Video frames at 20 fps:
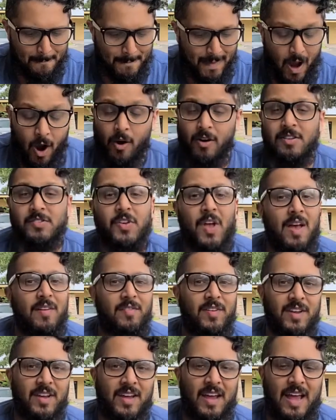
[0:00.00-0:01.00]
My heart is
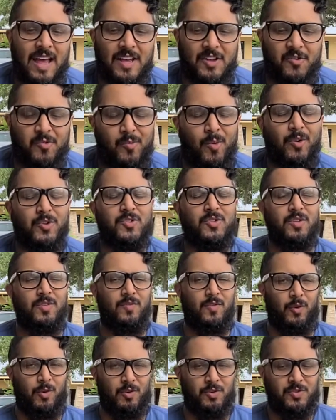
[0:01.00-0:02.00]
heavy, as most
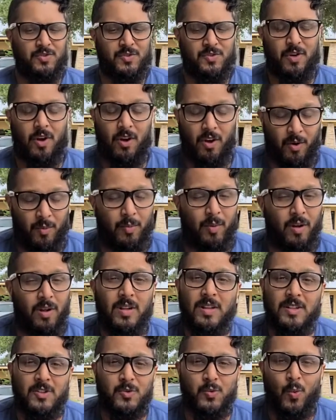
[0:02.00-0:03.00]
of yours are uh,
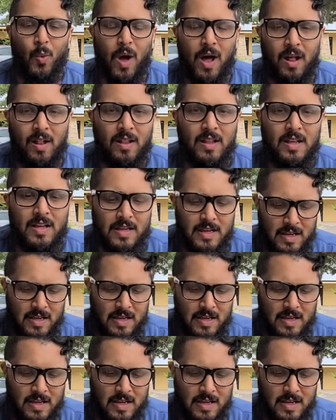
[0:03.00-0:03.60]
probably as well.